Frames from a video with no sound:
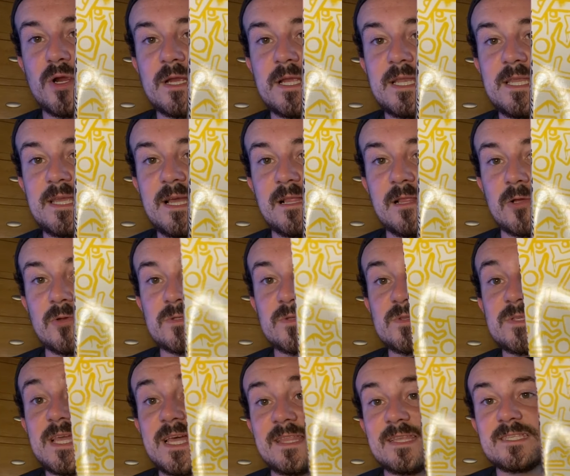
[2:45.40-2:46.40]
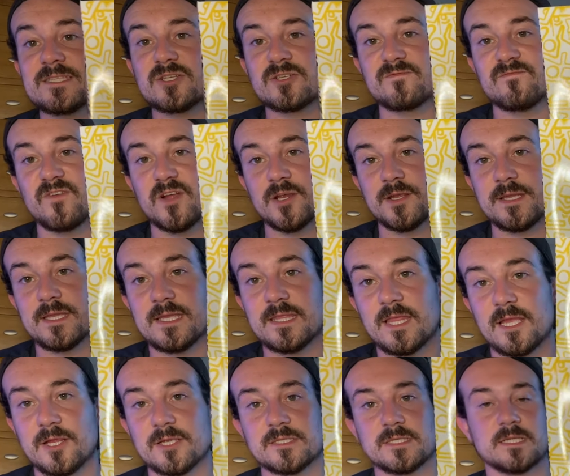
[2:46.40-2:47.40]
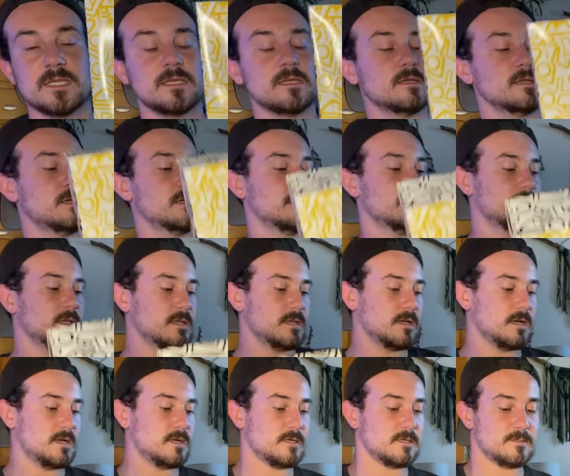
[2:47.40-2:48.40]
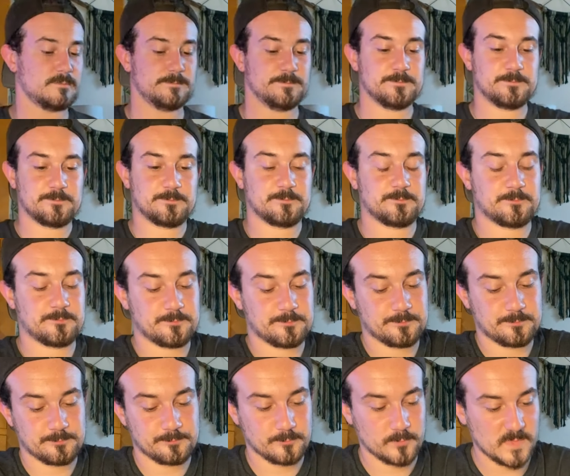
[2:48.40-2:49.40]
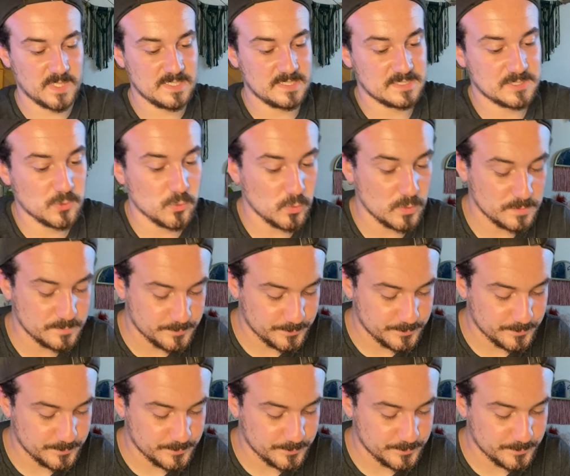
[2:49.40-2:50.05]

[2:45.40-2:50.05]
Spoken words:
in yellow. So yeah, this looks very Keith Harington. That's cool.